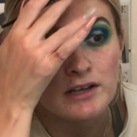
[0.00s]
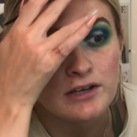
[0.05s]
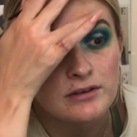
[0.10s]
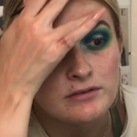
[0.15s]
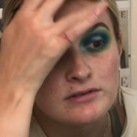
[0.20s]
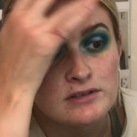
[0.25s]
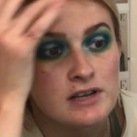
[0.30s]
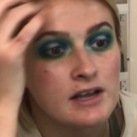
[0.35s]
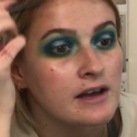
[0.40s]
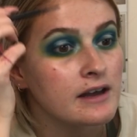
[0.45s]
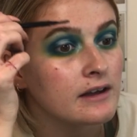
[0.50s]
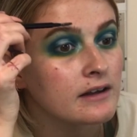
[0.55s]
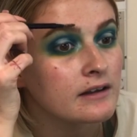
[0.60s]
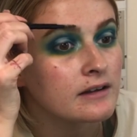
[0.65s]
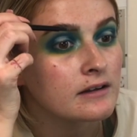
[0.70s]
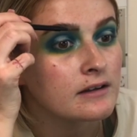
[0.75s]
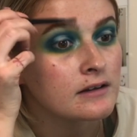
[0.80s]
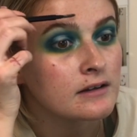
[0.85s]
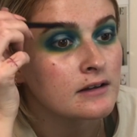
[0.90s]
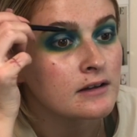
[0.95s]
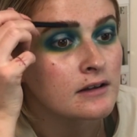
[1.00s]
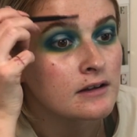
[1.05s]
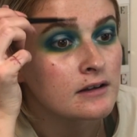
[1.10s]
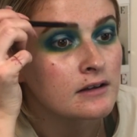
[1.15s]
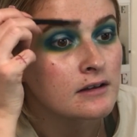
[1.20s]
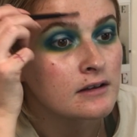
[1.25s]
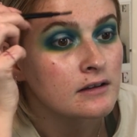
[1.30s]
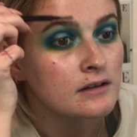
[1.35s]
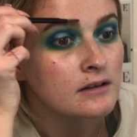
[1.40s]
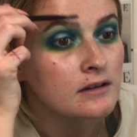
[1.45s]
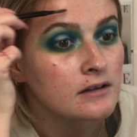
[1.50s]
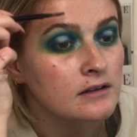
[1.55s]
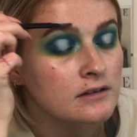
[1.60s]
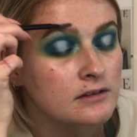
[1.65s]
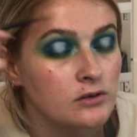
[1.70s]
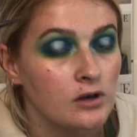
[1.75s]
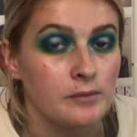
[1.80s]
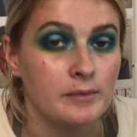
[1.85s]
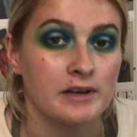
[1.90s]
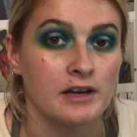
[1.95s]
I used it.
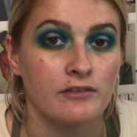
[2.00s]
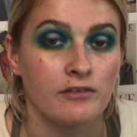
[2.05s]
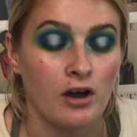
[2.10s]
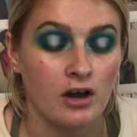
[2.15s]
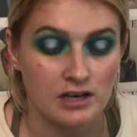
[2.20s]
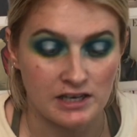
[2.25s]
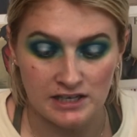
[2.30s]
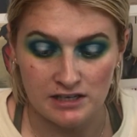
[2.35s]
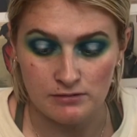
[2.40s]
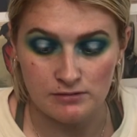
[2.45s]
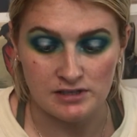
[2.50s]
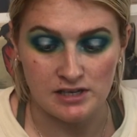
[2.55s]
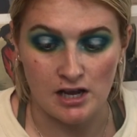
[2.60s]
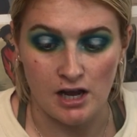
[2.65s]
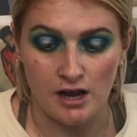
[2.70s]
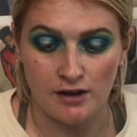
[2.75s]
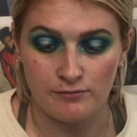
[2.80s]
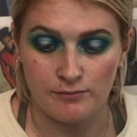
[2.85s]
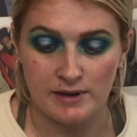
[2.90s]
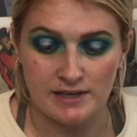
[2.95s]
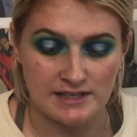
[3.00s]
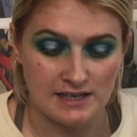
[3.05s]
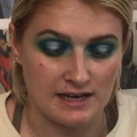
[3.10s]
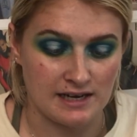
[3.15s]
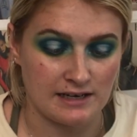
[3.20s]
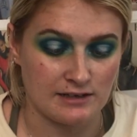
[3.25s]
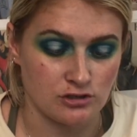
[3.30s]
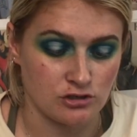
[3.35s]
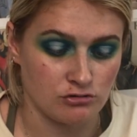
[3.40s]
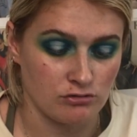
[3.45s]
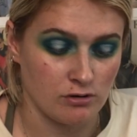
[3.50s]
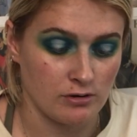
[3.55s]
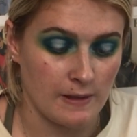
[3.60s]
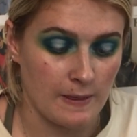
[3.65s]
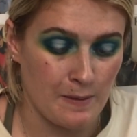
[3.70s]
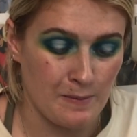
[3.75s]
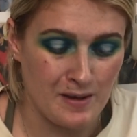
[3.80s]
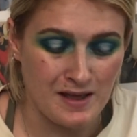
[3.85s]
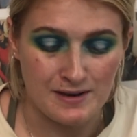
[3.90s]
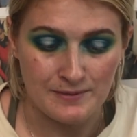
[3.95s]
So, I mean, I've hardly used it. I've basically just thrown it
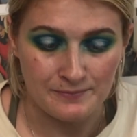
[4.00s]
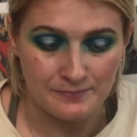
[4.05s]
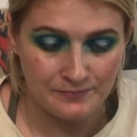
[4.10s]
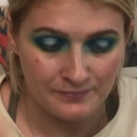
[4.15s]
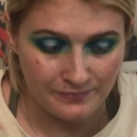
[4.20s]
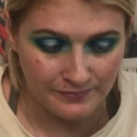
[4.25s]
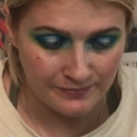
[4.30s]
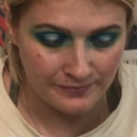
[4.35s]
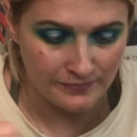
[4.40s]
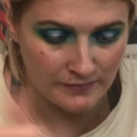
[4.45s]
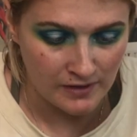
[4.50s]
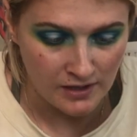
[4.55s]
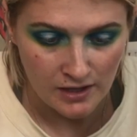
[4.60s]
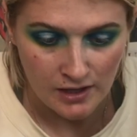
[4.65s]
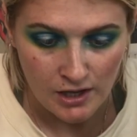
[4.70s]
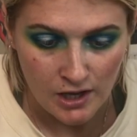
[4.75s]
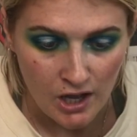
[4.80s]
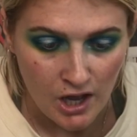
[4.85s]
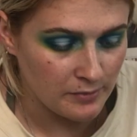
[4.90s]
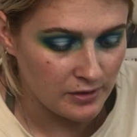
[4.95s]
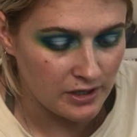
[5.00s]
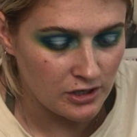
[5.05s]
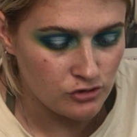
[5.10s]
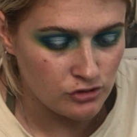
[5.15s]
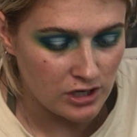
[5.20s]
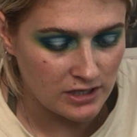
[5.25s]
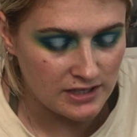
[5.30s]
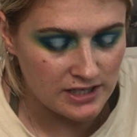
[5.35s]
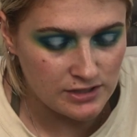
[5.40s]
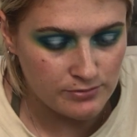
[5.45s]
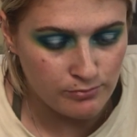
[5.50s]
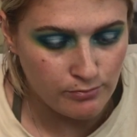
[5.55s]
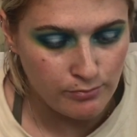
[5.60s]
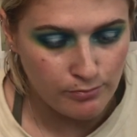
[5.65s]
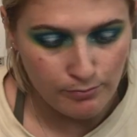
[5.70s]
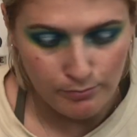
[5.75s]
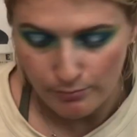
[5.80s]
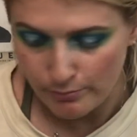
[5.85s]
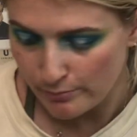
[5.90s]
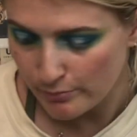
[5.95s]
in the bin. I'm going to try this
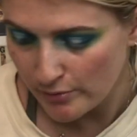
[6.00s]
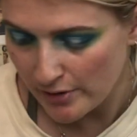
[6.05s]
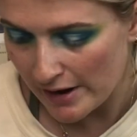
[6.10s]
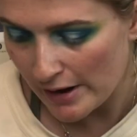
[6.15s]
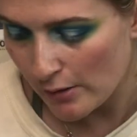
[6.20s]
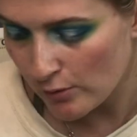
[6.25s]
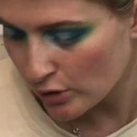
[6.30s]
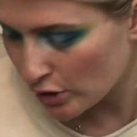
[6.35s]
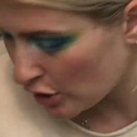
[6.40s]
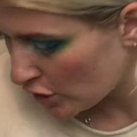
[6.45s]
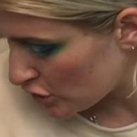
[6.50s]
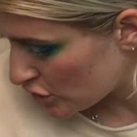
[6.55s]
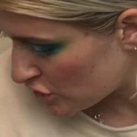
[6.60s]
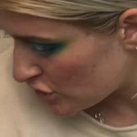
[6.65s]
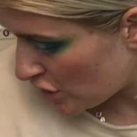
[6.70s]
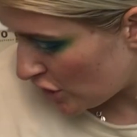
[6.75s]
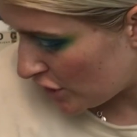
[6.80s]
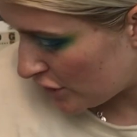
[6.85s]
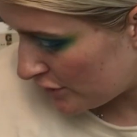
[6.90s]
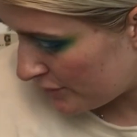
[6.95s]
brow cushion.